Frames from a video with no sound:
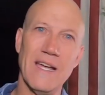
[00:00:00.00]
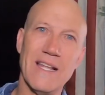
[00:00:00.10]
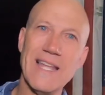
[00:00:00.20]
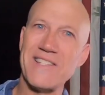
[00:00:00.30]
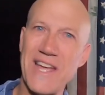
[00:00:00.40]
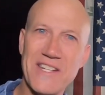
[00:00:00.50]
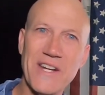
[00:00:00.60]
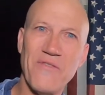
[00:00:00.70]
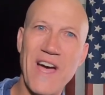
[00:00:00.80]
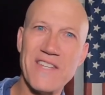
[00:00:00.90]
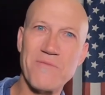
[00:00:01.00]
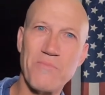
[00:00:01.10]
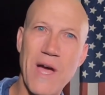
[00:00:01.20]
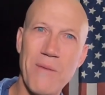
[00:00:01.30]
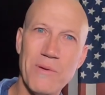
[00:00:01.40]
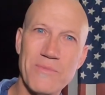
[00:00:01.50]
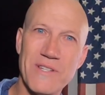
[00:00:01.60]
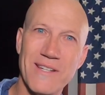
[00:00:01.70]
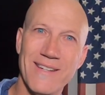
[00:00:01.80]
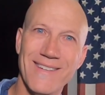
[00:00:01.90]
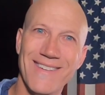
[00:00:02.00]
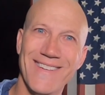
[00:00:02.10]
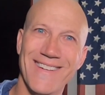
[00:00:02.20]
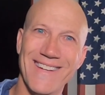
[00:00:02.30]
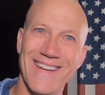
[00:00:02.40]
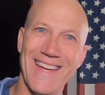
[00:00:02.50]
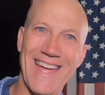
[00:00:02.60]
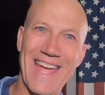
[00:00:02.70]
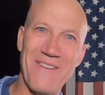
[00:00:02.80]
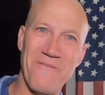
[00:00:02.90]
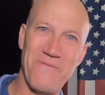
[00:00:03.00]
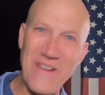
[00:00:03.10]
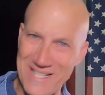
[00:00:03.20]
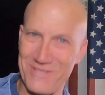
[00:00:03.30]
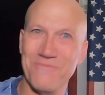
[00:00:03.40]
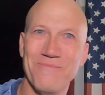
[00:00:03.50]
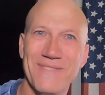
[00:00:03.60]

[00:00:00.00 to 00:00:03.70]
let's identify some problems and fix them.